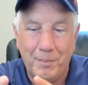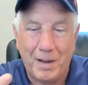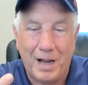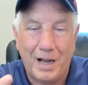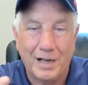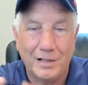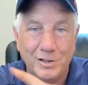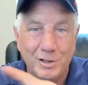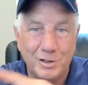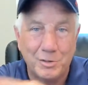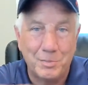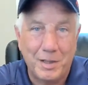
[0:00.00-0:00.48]

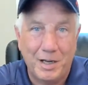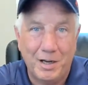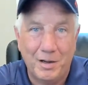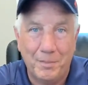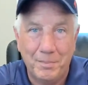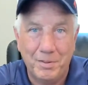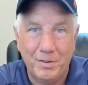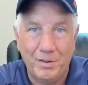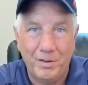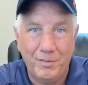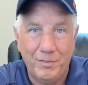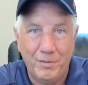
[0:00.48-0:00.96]
boxes are being
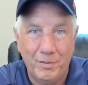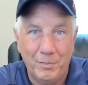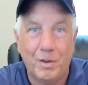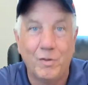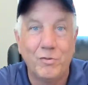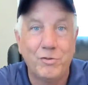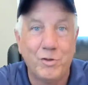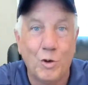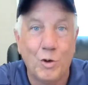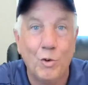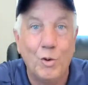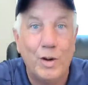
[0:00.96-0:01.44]
put, they're
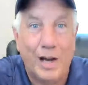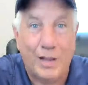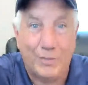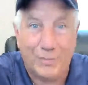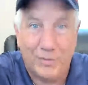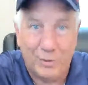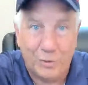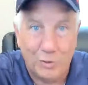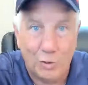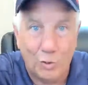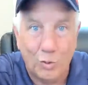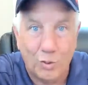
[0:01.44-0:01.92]
both going out
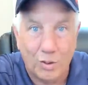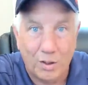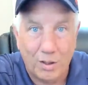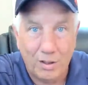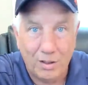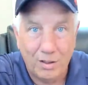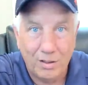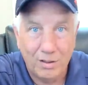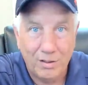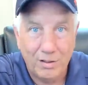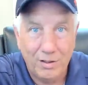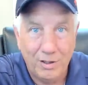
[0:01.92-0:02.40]
the door,
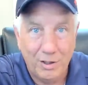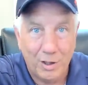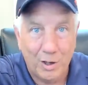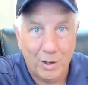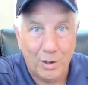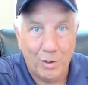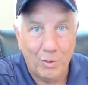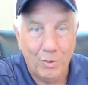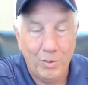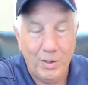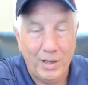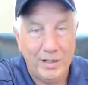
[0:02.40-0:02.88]

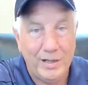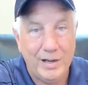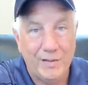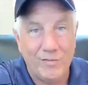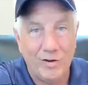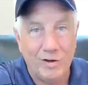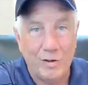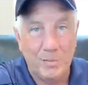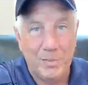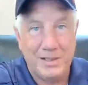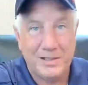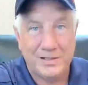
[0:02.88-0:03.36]
and
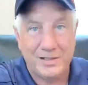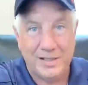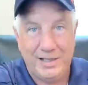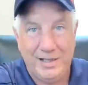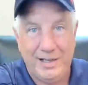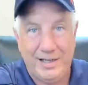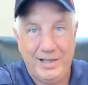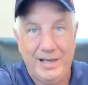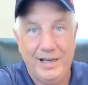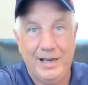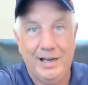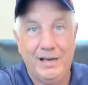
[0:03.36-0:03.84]
never to be seen
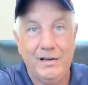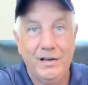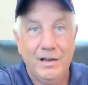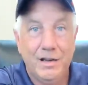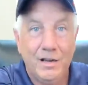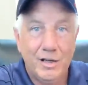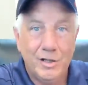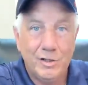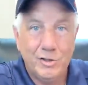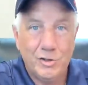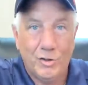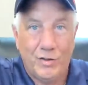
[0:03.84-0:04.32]
again.
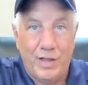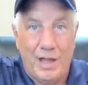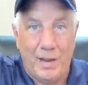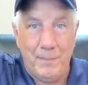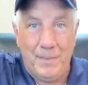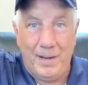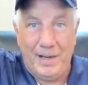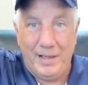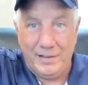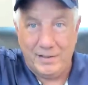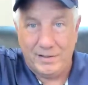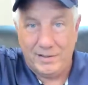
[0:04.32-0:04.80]
So that
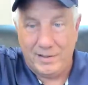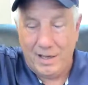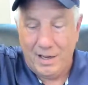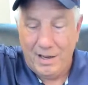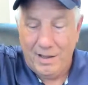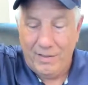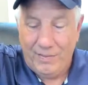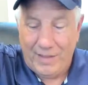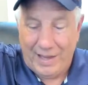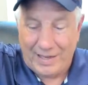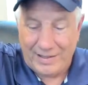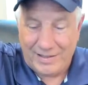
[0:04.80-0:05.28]
means
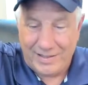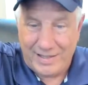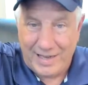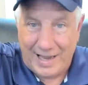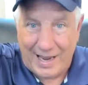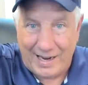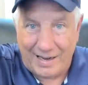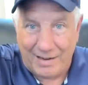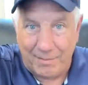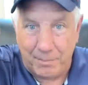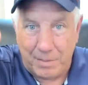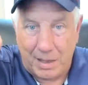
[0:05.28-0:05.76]
that
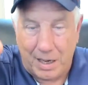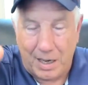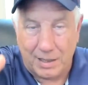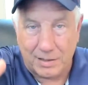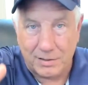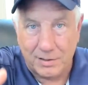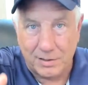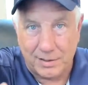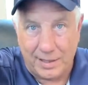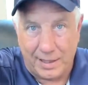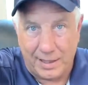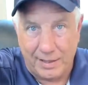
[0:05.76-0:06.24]
stack of
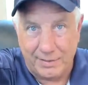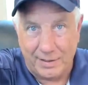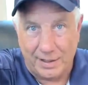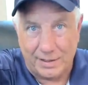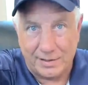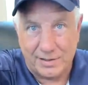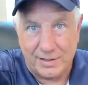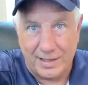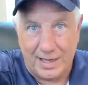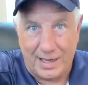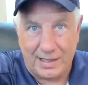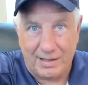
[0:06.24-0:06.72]
boxes and
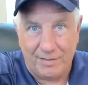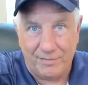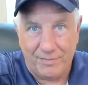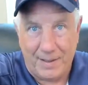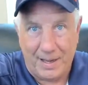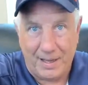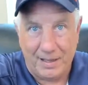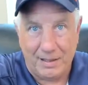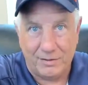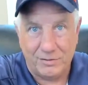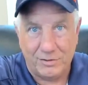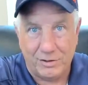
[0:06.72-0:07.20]
that stack of
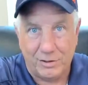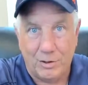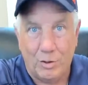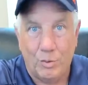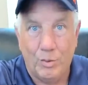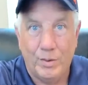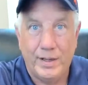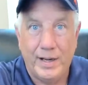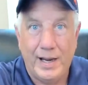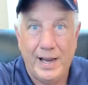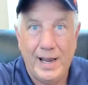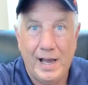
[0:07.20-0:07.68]
pallets are
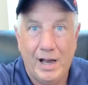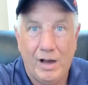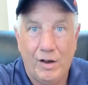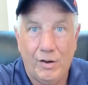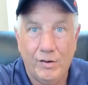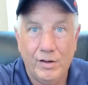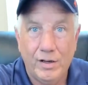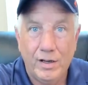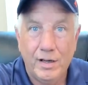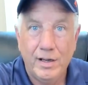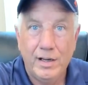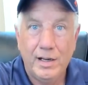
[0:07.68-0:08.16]
going
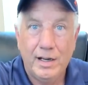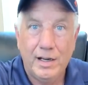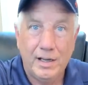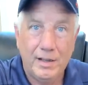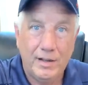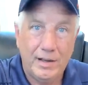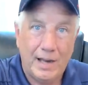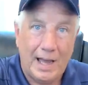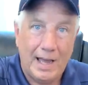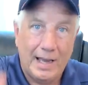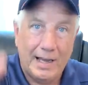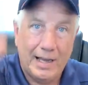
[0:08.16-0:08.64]
down,
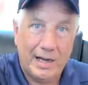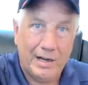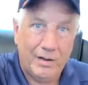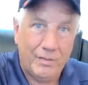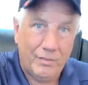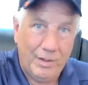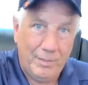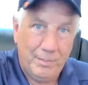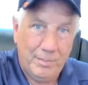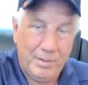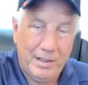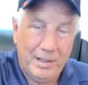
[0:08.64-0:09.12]
and I got to
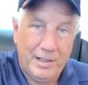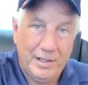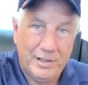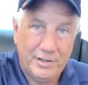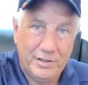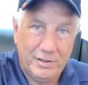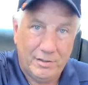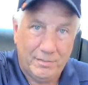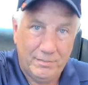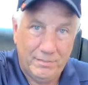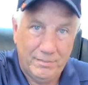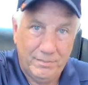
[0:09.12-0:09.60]

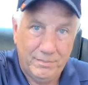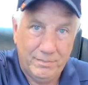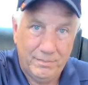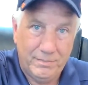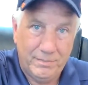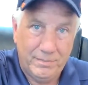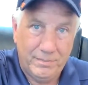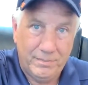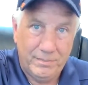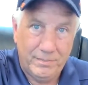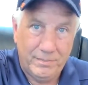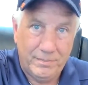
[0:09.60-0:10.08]
replenish them
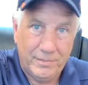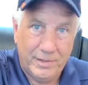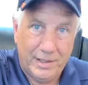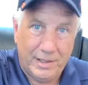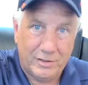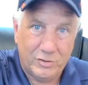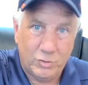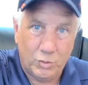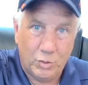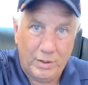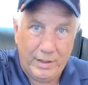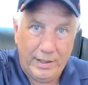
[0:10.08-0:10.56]

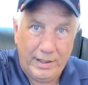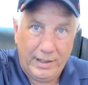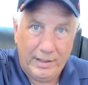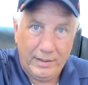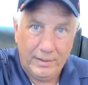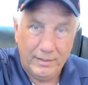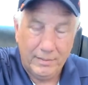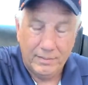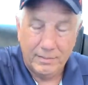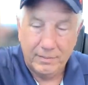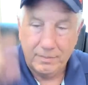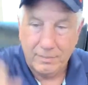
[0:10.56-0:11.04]
next week.
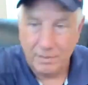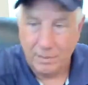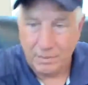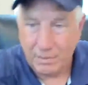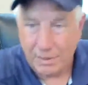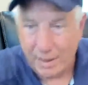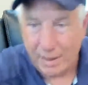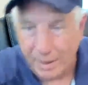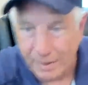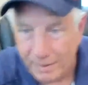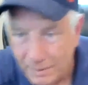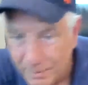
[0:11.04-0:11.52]

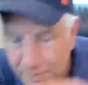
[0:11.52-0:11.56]
Okay.